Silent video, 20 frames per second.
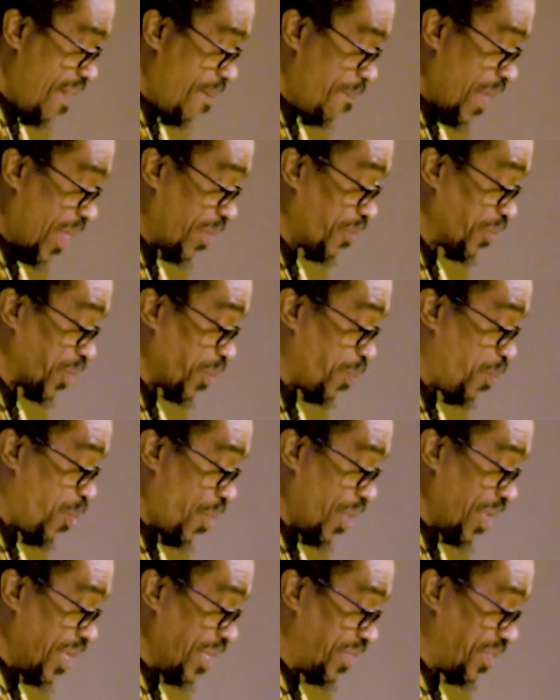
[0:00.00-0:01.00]
Beth was
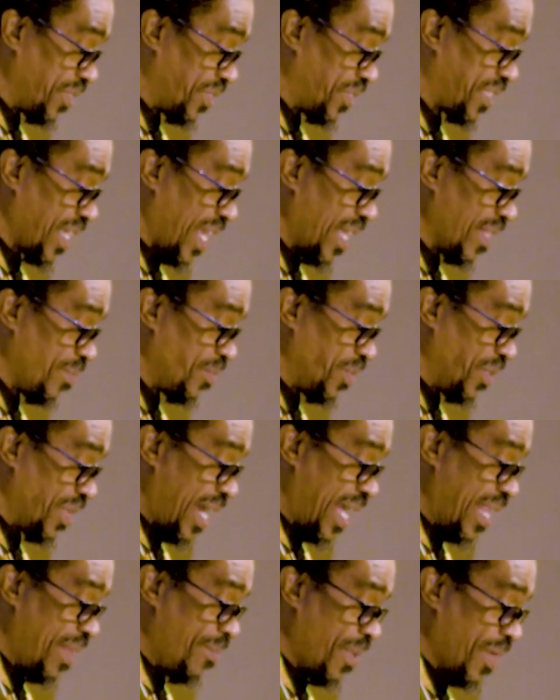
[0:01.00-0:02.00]
appointed to Salem
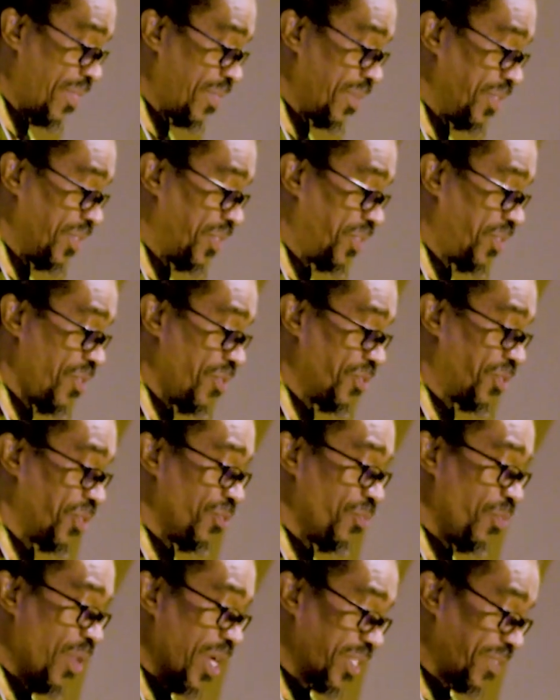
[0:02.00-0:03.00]
United Methodist Church
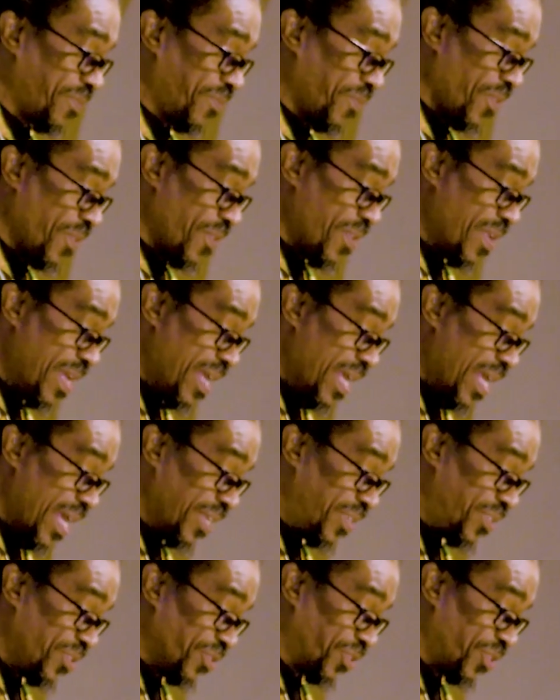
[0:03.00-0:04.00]
in Wexford
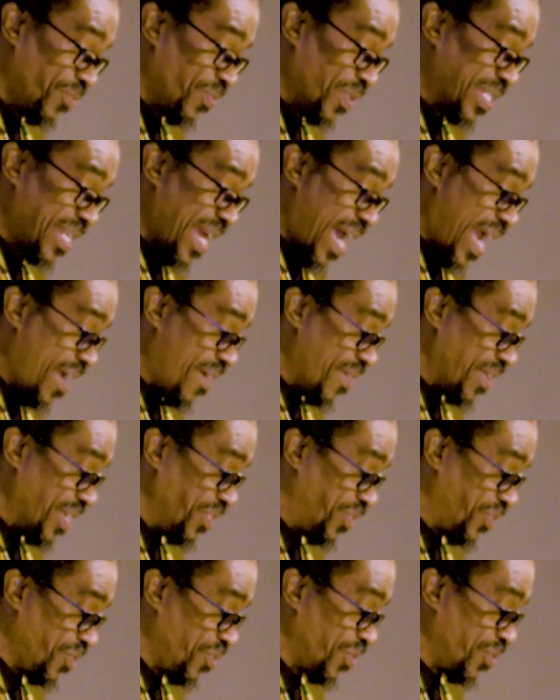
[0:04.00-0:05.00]
until she
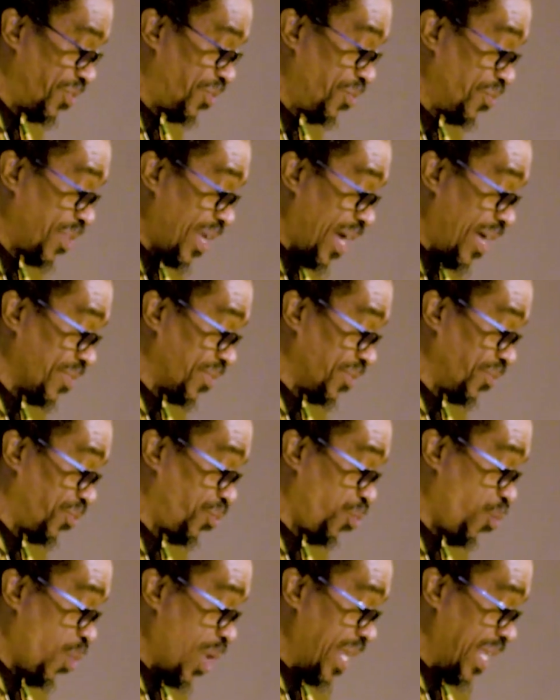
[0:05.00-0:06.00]
retired in June of
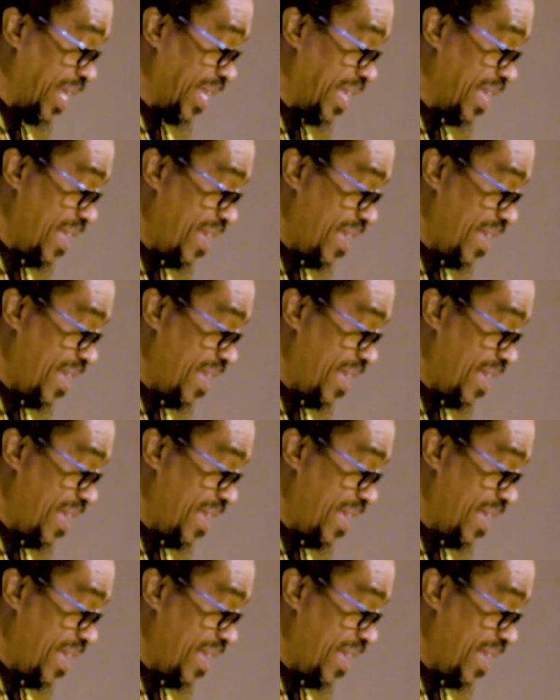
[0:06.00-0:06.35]
2020.